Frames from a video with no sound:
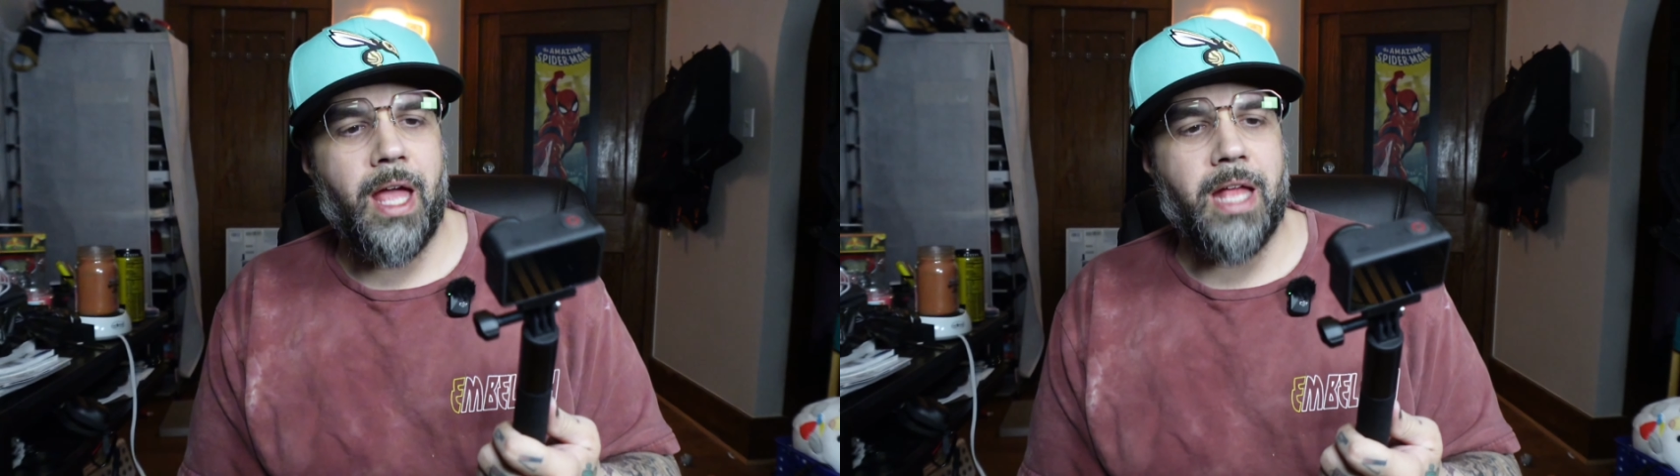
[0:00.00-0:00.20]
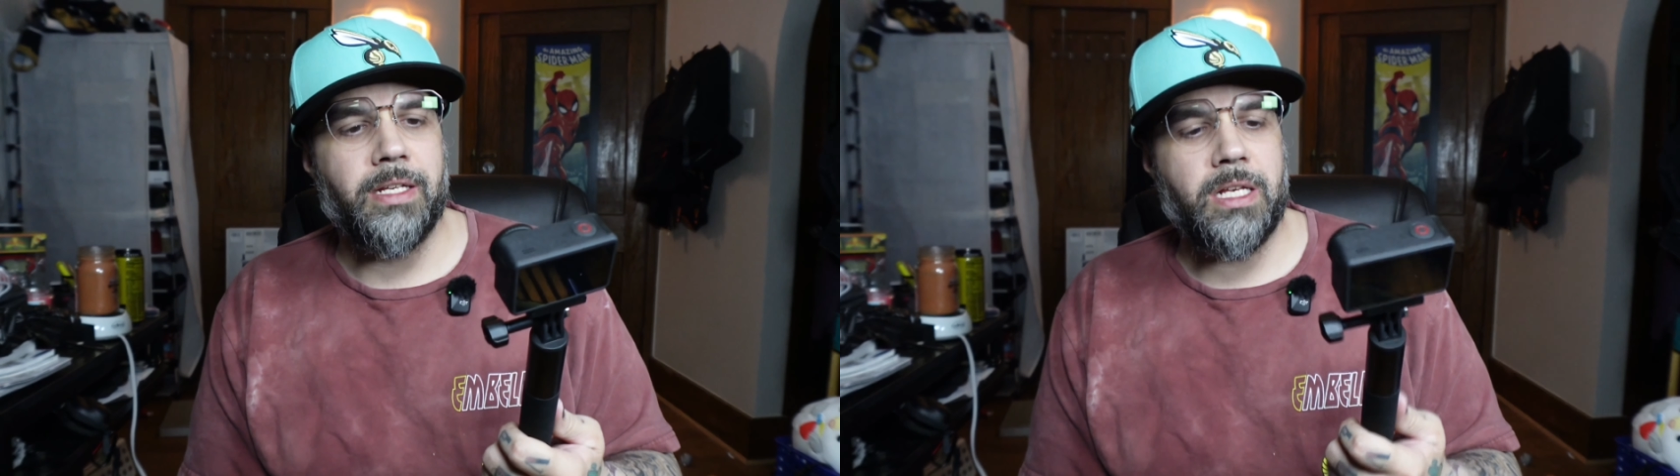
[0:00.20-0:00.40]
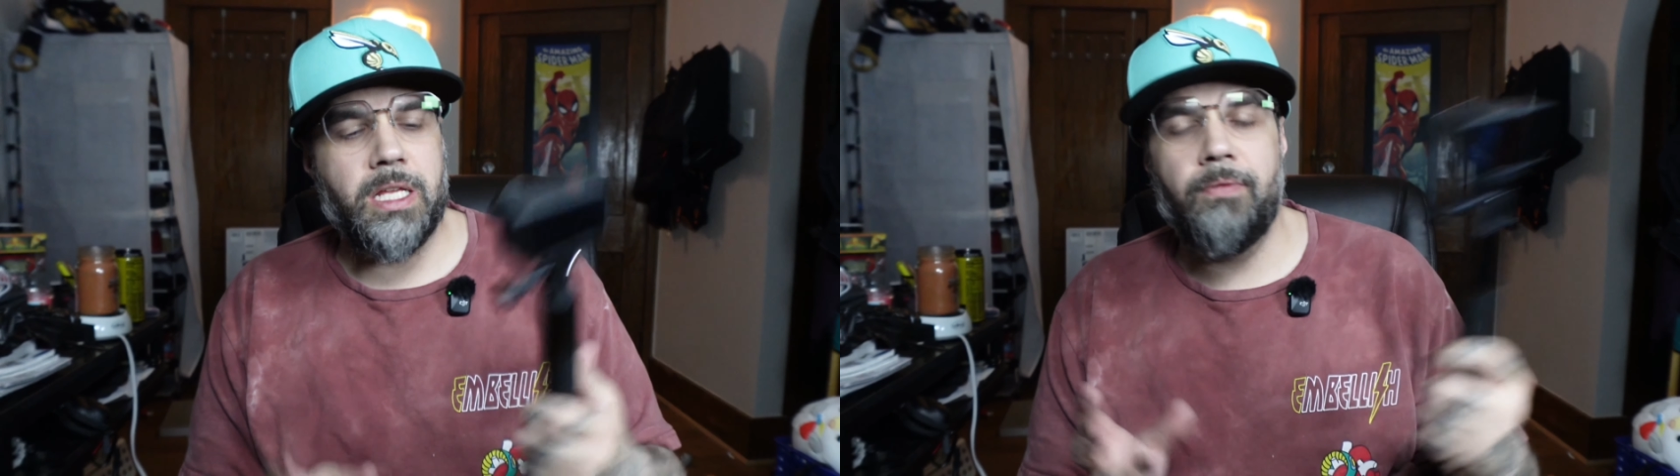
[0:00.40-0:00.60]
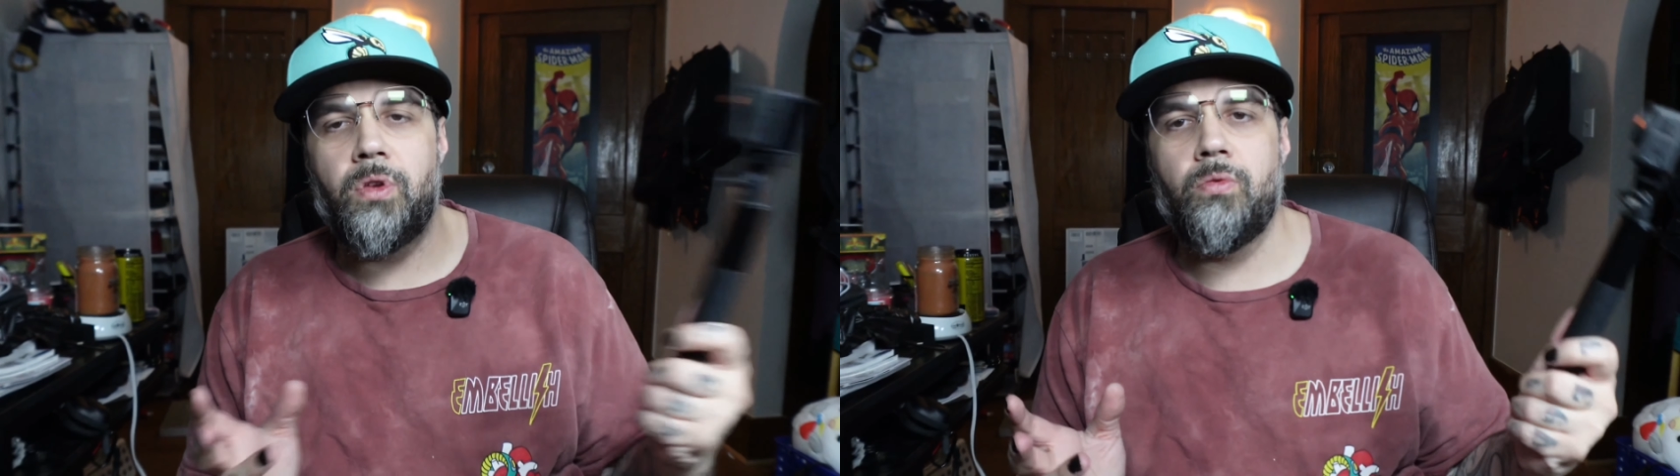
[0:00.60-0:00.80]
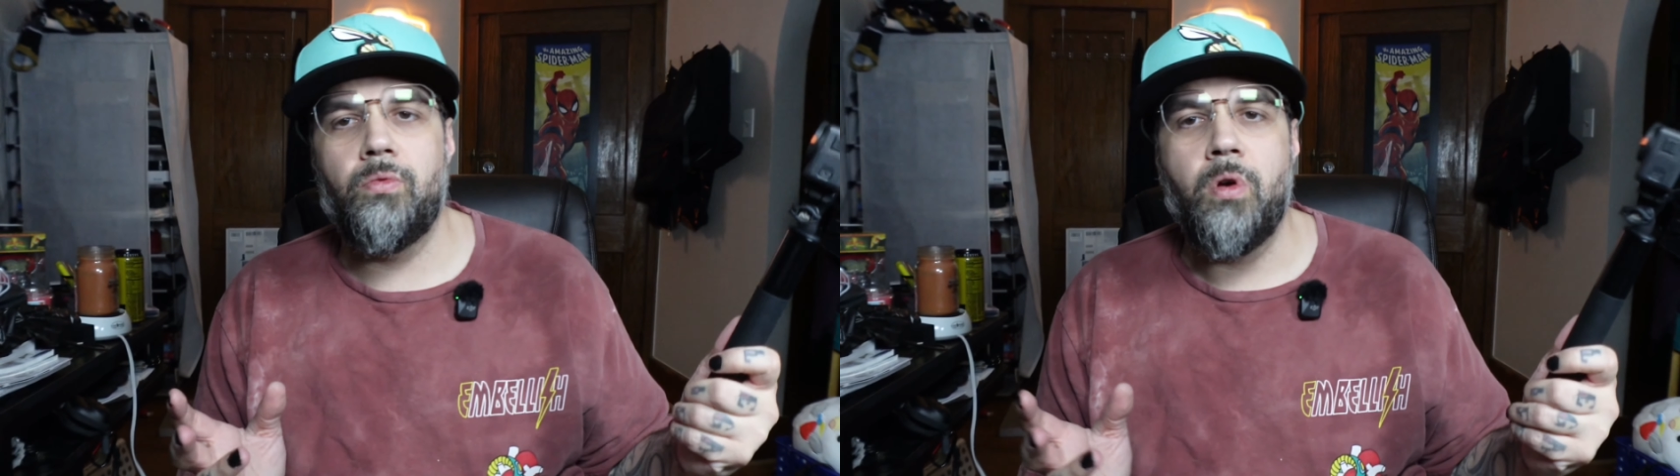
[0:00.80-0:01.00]
and didn't give
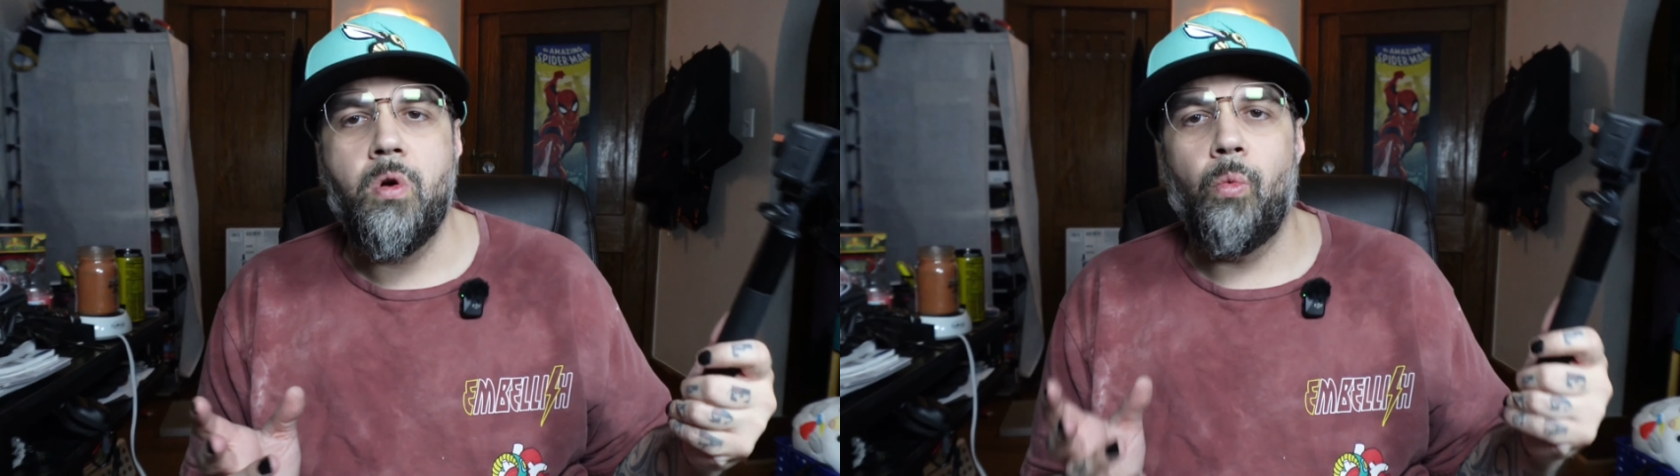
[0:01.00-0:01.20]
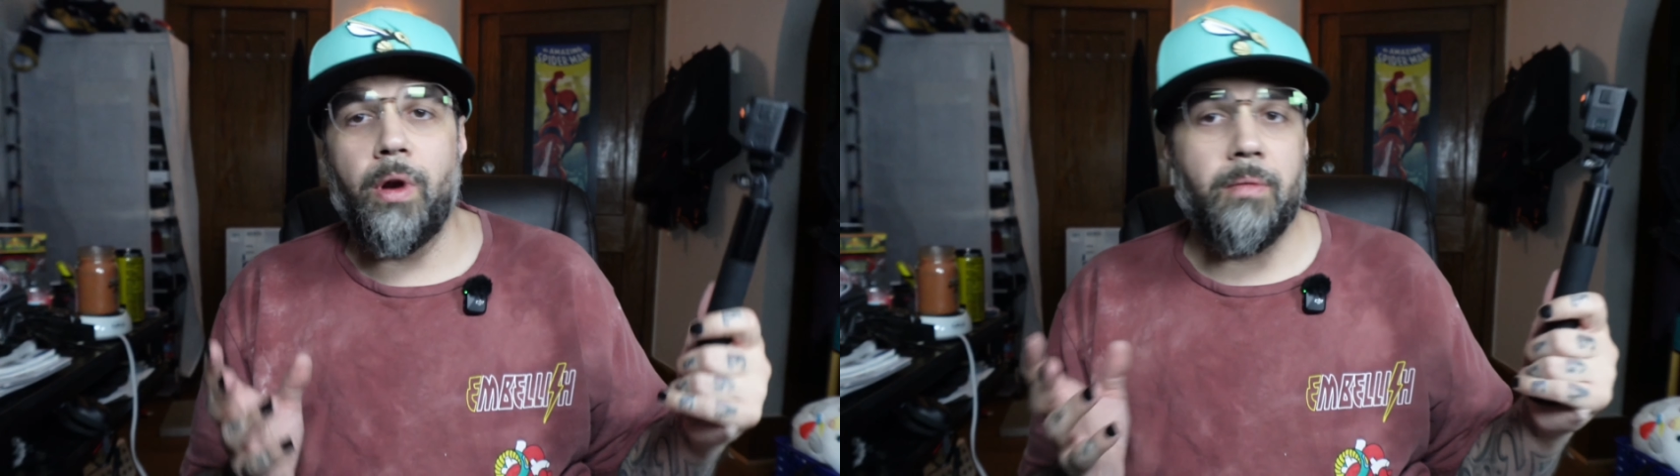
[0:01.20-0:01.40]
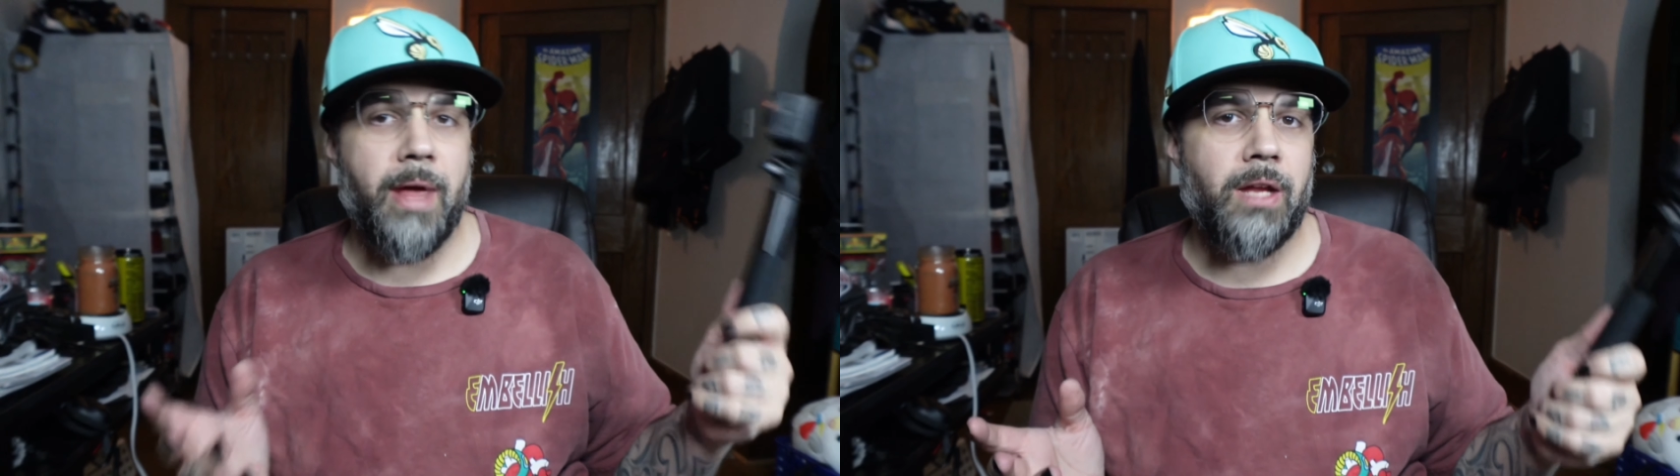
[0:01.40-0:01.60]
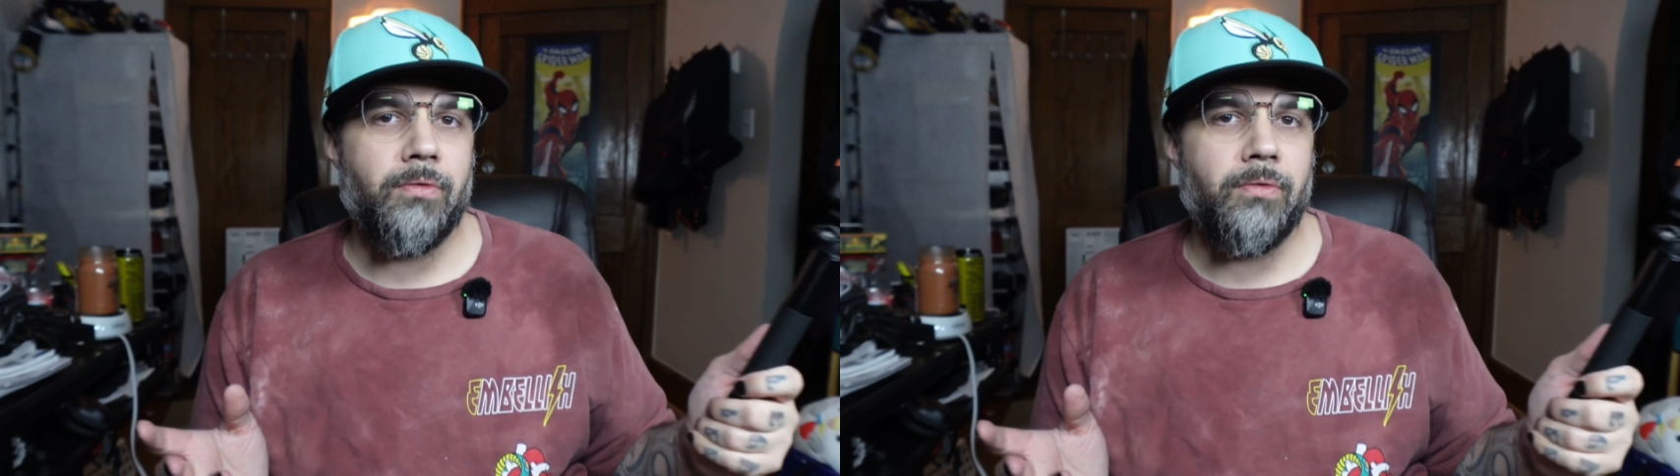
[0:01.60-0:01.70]
you one of the main